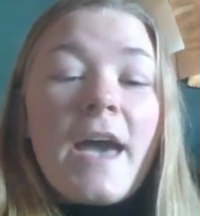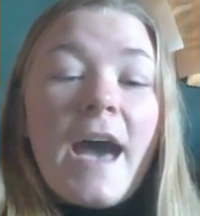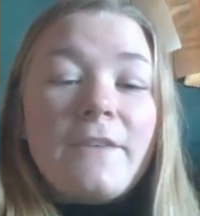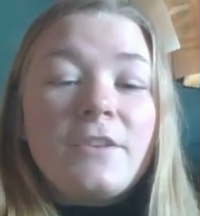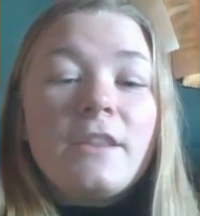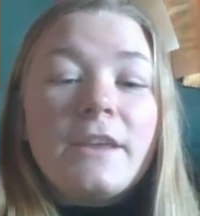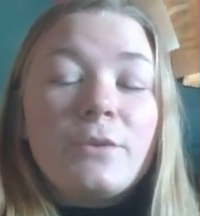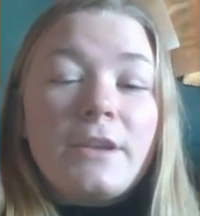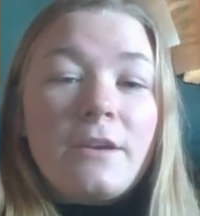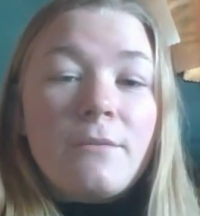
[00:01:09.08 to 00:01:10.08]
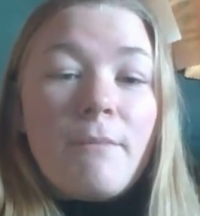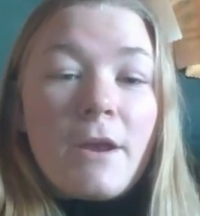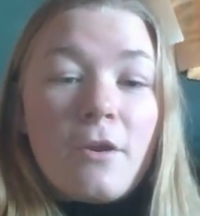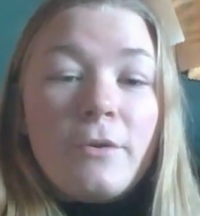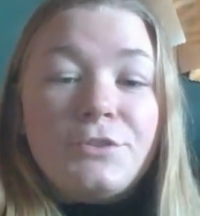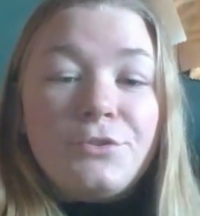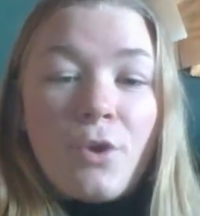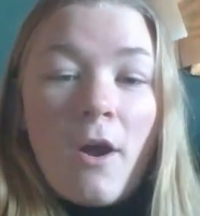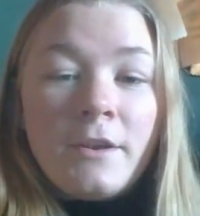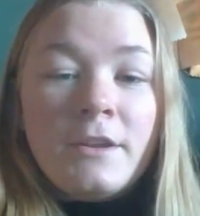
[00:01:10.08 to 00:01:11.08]
After the liquid marrow is
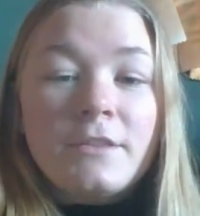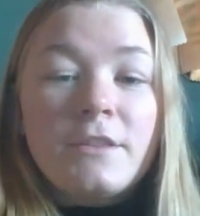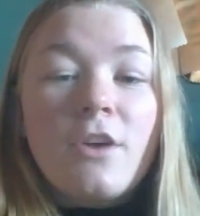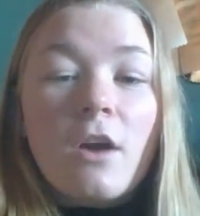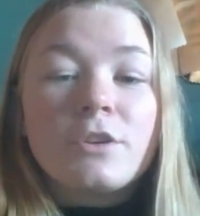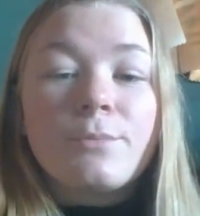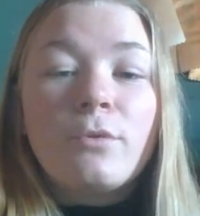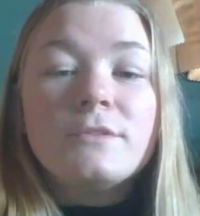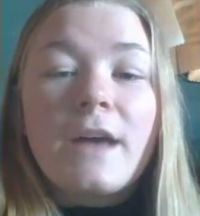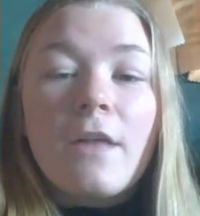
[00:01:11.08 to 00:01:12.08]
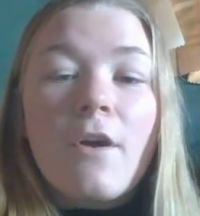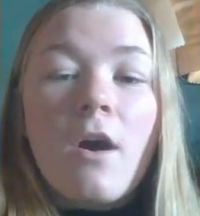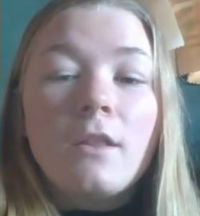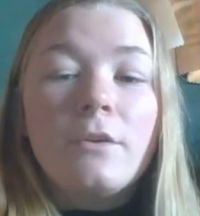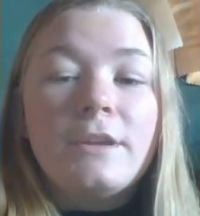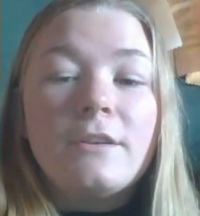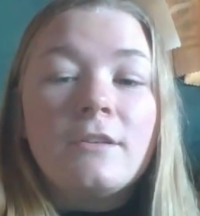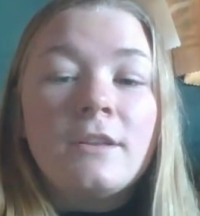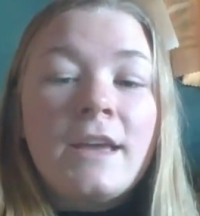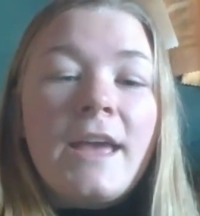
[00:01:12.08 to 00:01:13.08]
drawn, the doctor pulls out the hollow
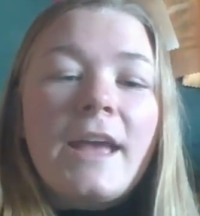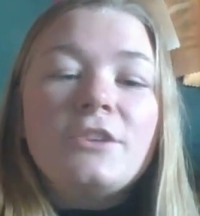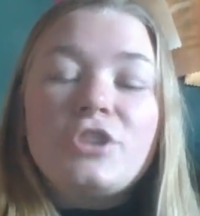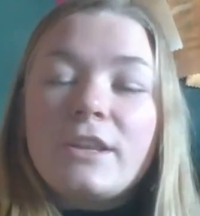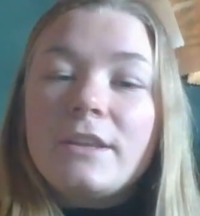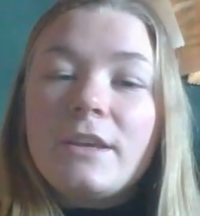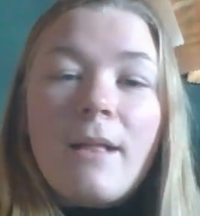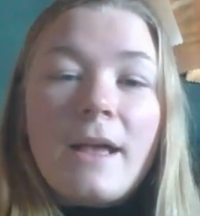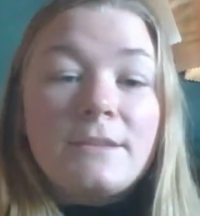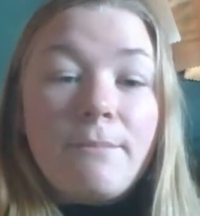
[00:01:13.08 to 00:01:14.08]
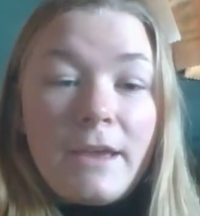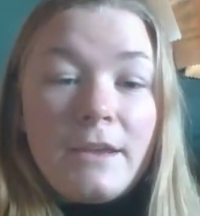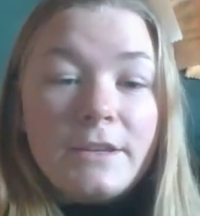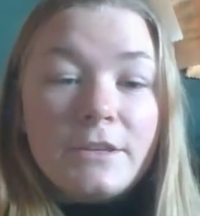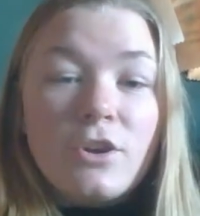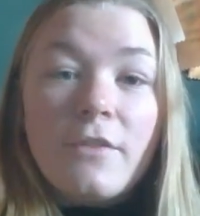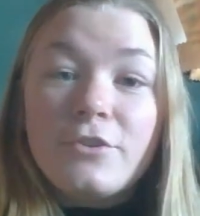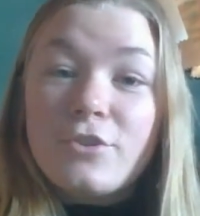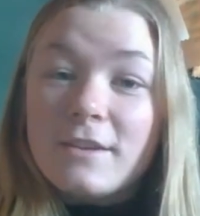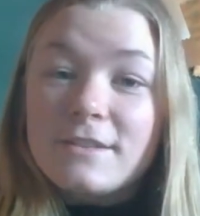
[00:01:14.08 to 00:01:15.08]
needle and gently applies a bandage on the
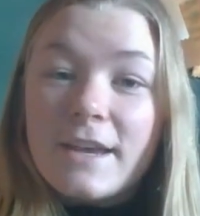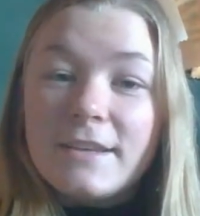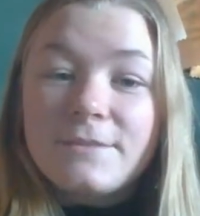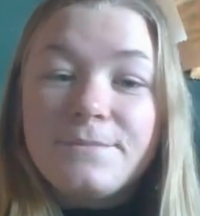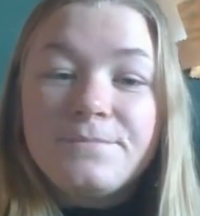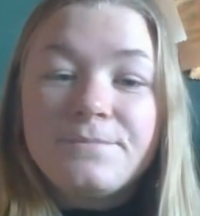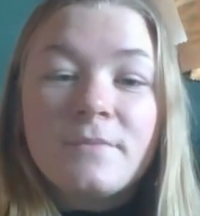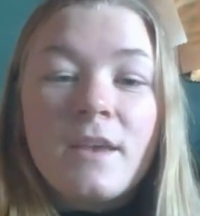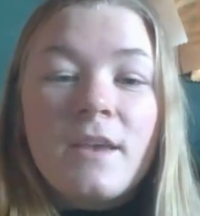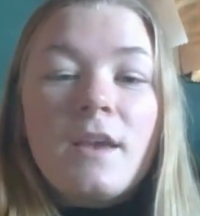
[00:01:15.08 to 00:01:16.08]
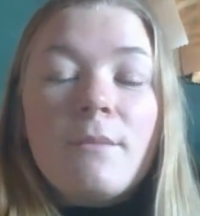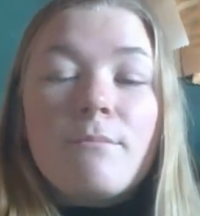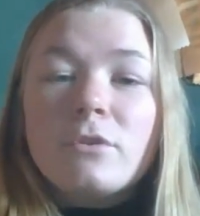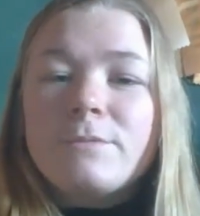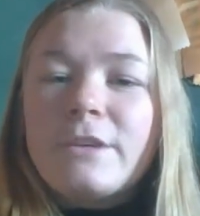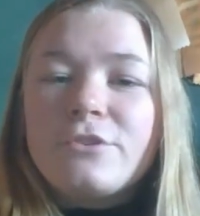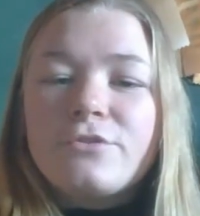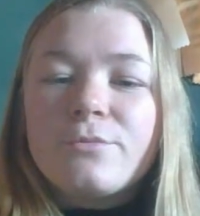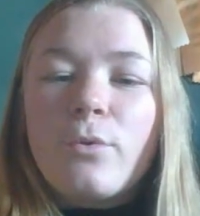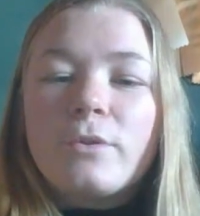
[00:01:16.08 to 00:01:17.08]
draw site. Most patients
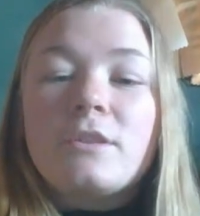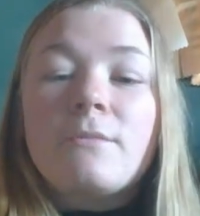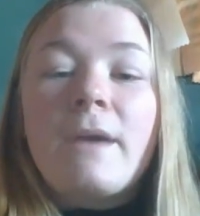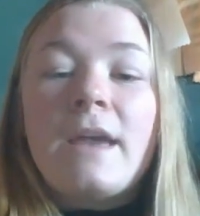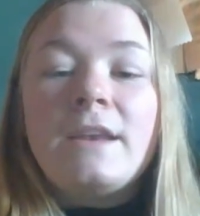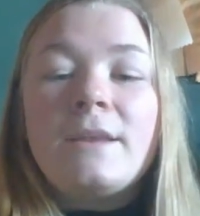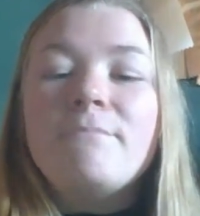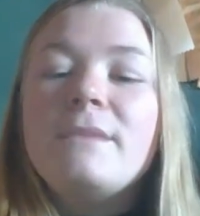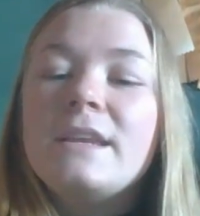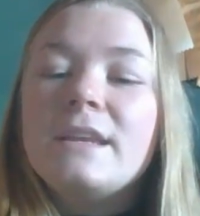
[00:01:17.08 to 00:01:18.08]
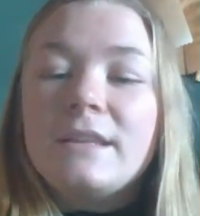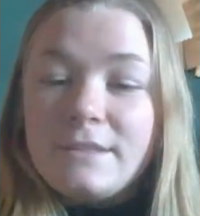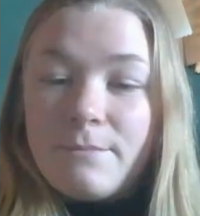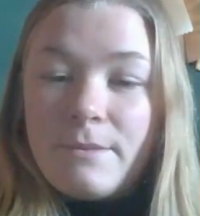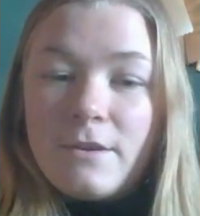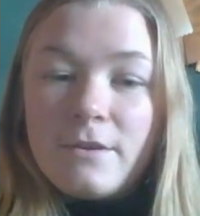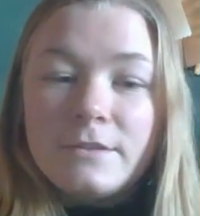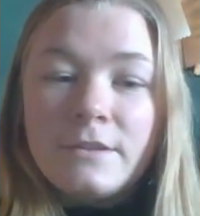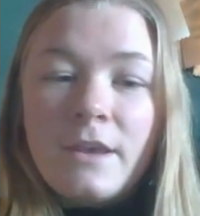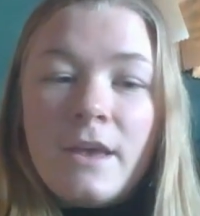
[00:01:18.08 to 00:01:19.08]
report that the pain immediately
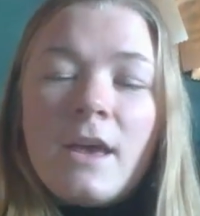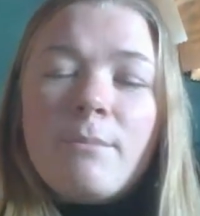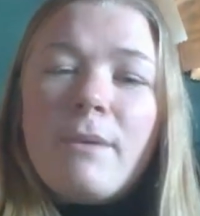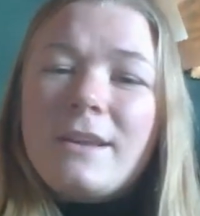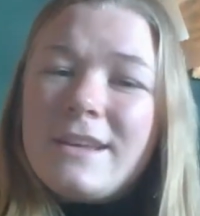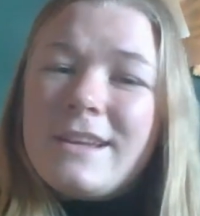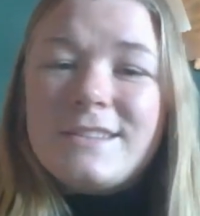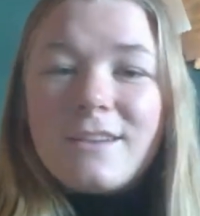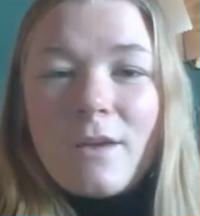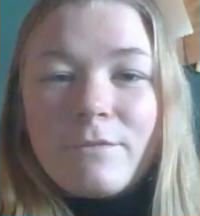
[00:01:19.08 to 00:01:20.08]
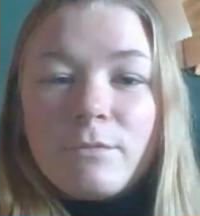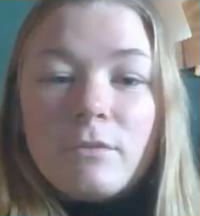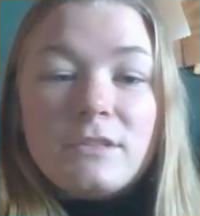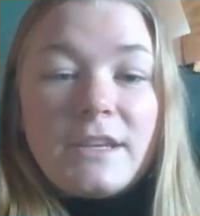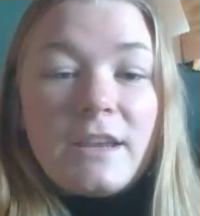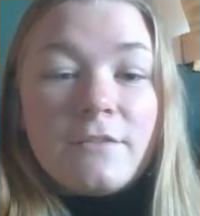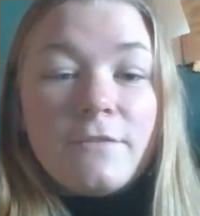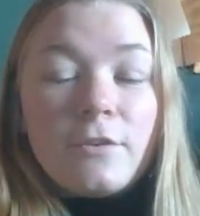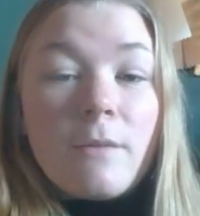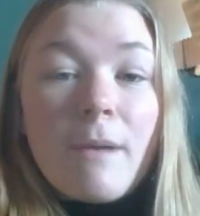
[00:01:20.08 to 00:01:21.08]
disappears, but it is uncomfortable to stand
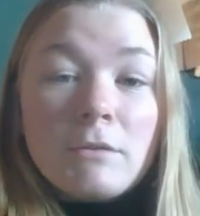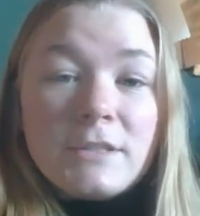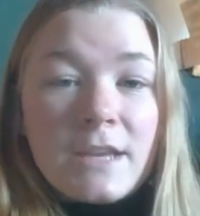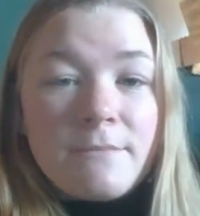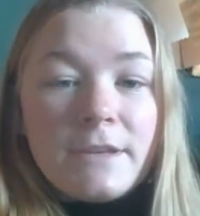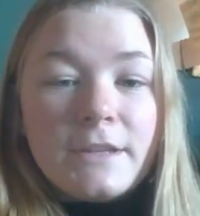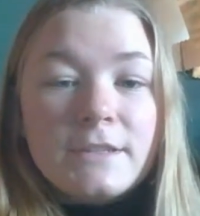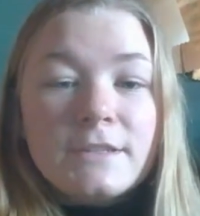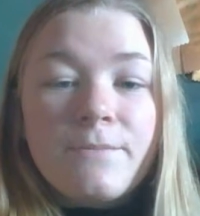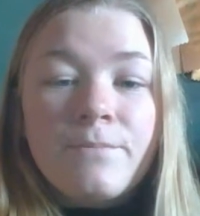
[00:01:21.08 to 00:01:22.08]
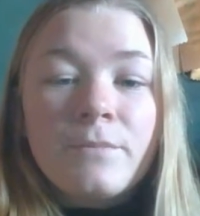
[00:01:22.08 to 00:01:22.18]
for about 10 minutes.